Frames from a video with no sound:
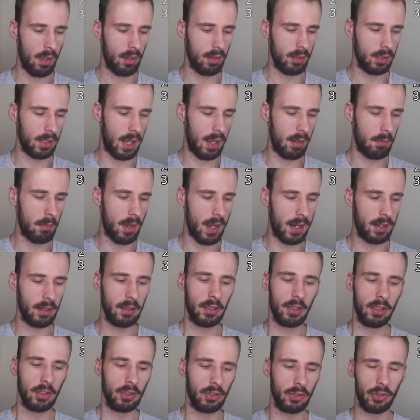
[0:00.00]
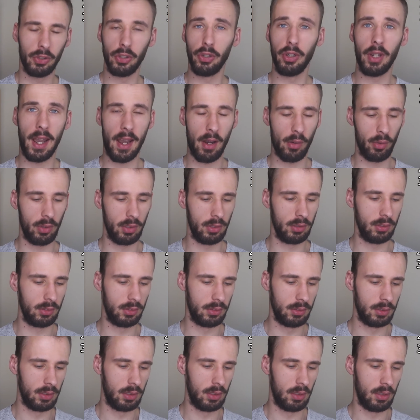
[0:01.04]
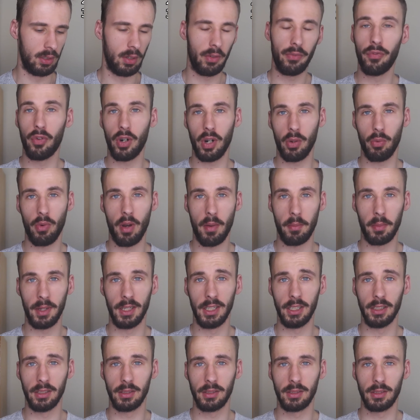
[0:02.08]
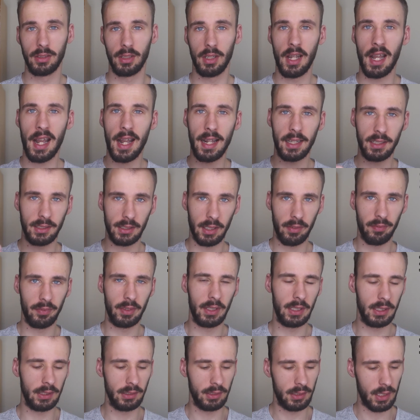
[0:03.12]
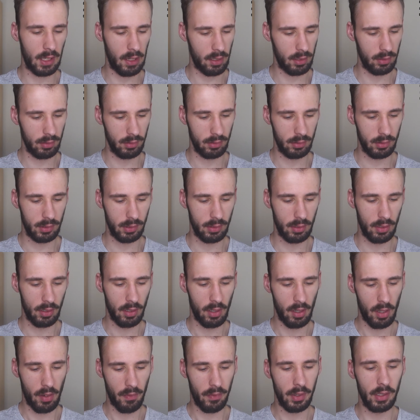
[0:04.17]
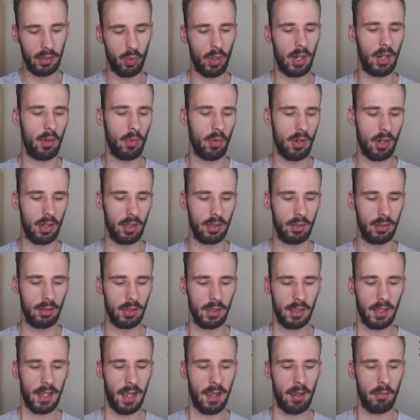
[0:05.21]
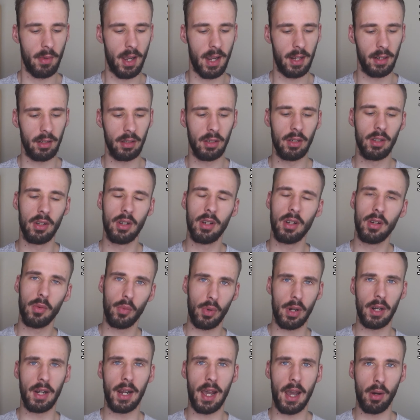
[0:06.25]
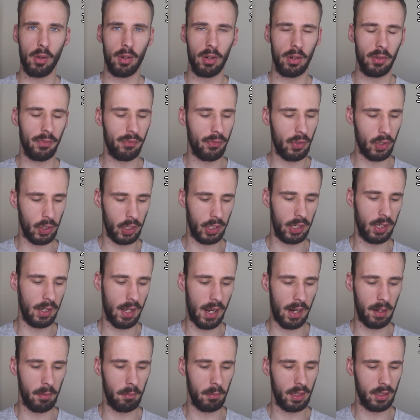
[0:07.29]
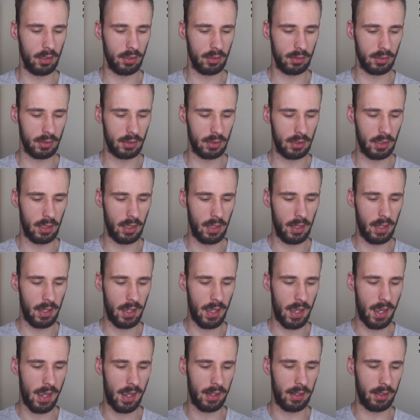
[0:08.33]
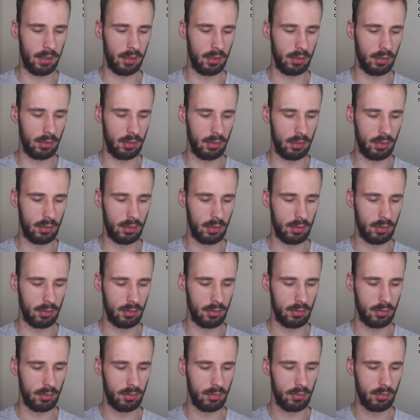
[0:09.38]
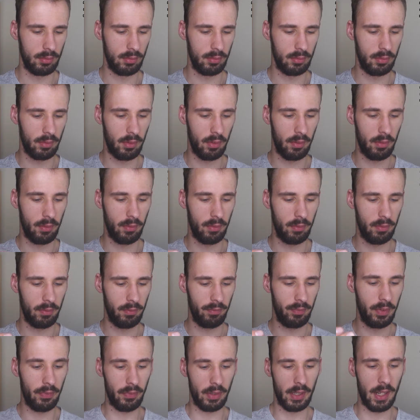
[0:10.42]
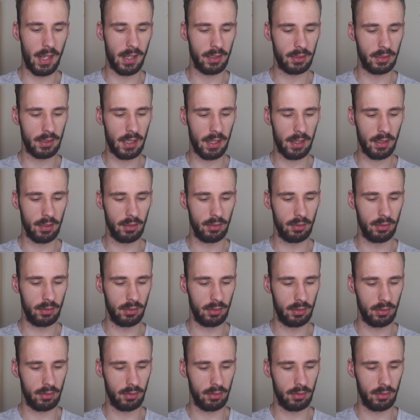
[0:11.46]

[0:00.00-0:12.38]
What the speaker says: came at 2 hours 41 minutes and 17 seconds. The 20-watt came at 1 hour 49 minutes and 57